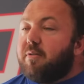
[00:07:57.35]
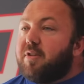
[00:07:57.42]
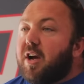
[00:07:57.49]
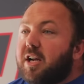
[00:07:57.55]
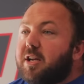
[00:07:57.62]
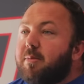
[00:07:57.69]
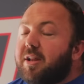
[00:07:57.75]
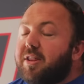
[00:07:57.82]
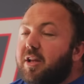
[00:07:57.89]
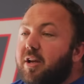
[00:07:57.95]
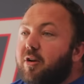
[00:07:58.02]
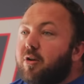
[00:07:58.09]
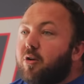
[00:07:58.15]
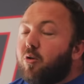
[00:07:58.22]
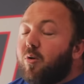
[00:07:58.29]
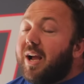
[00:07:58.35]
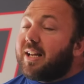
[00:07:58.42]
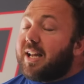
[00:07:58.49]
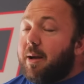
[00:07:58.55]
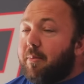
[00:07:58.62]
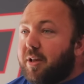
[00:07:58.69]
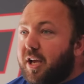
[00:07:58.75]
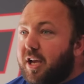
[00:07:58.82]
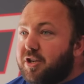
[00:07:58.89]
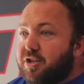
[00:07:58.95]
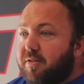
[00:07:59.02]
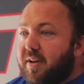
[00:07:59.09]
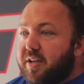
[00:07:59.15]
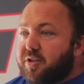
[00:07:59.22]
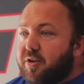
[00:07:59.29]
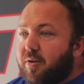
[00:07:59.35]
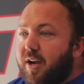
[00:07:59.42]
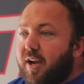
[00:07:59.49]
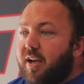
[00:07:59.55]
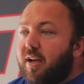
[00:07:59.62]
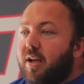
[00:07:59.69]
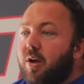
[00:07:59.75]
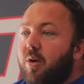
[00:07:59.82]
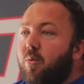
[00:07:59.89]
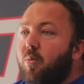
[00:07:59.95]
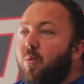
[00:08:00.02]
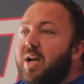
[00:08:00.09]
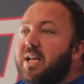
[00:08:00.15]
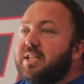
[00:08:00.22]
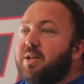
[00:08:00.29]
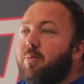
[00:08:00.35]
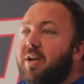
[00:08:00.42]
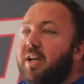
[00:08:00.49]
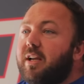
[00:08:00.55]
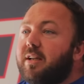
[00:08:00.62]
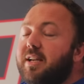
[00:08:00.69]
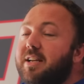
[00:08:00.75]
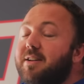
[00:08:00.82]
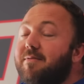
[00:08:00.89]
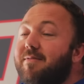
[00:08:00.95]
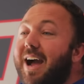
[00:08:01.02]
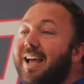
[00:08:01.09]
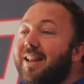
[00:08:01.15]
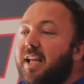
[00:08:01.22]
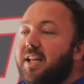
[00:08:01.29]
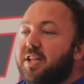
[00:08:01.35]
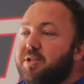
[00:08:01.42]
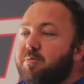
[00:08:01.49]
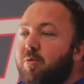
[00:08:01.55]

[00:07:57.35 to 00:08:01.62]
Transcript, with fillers: we've talked about the correct application of SRA. Ways that we tend to violate this